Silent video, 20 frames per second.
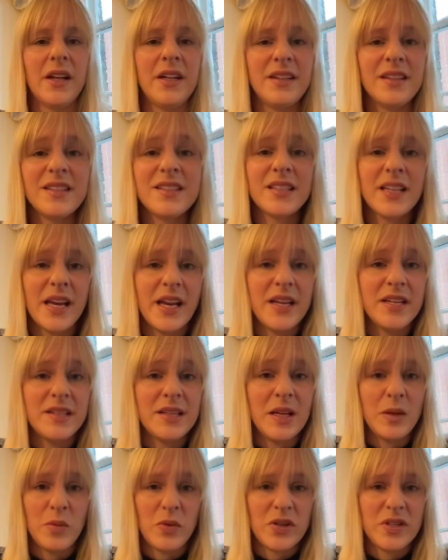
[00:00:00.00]
in this case,
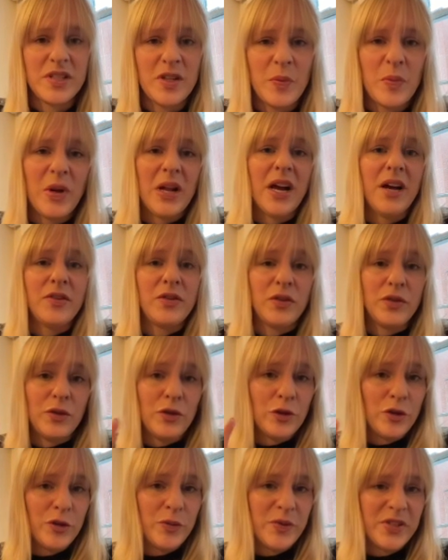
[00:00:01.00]
it was applied to
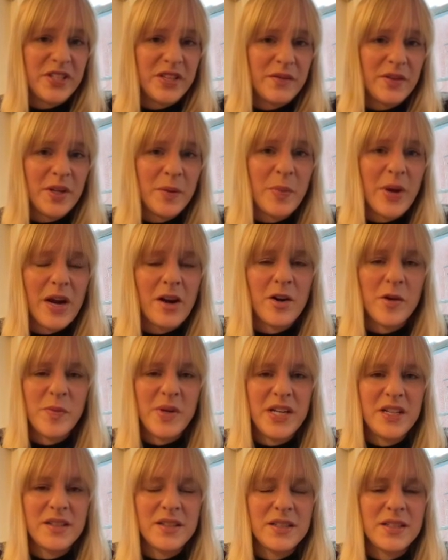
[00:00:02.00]
two specific
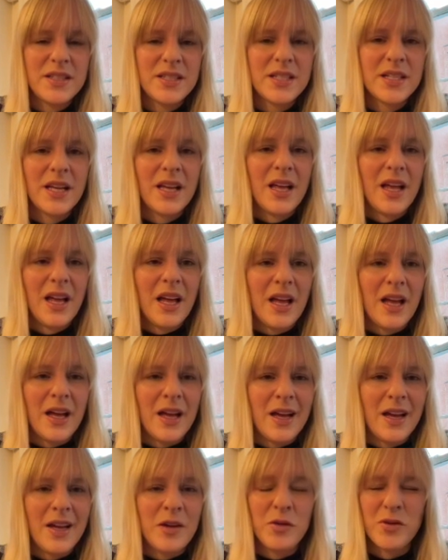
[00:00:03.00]
parameters
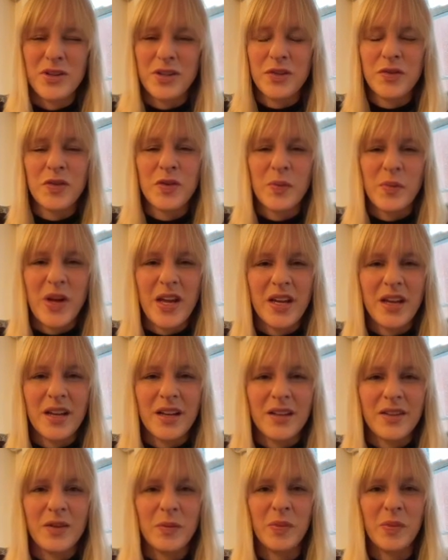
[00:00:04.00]
in order to make it,